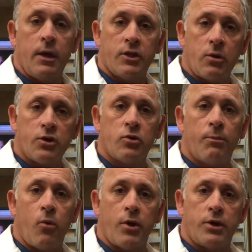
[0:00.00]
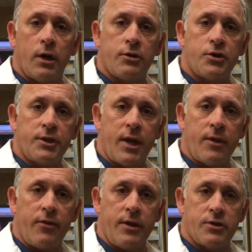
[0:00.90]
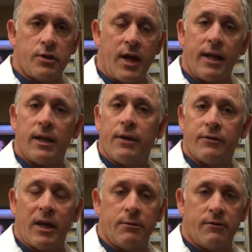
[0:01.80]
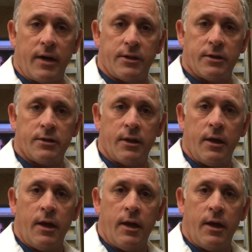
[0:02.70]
It's also important to understand that these are not lifetime devices